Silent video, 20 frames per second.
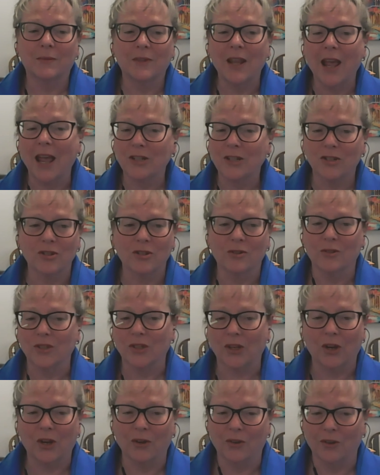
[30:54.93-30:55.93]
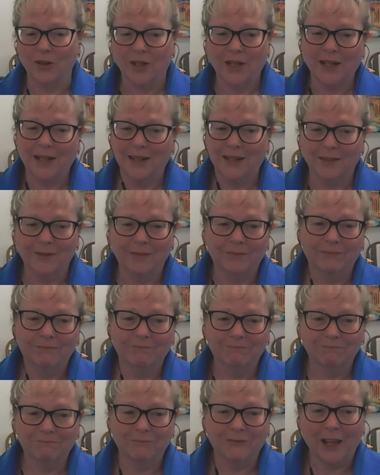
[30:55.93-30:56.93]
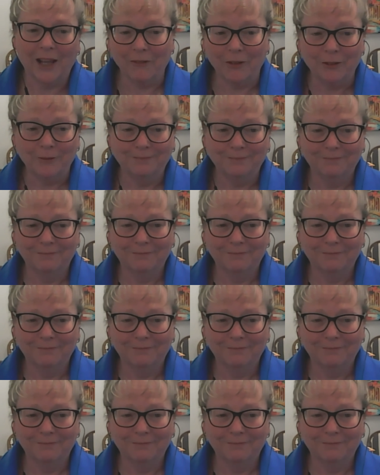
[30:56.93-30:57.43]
national security level.